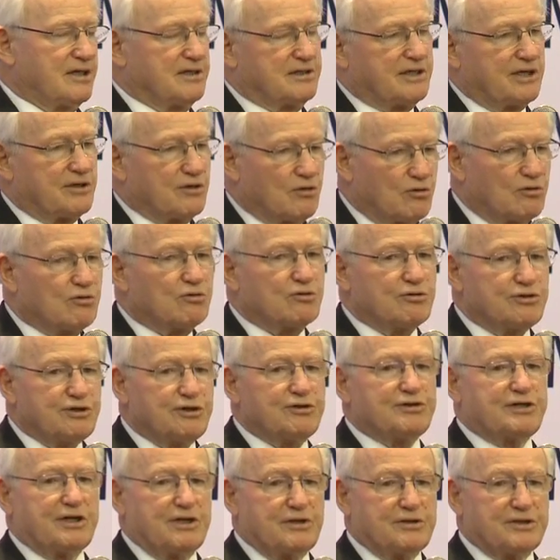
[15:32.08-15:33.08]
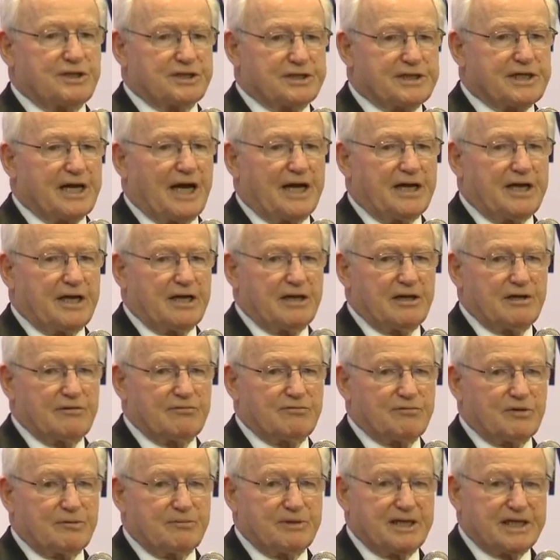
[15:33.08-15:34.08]
that all New Zealanders gain
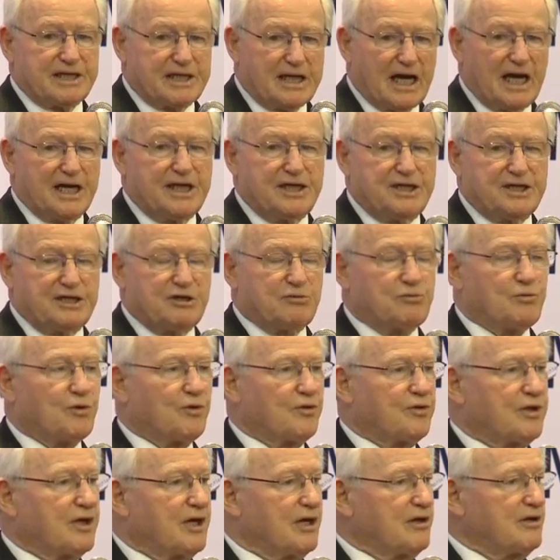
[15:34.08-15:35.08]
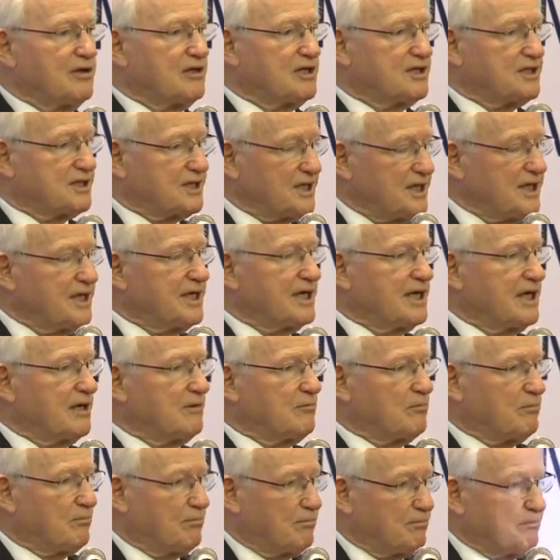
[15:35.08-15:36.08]
from engaging with and seeing and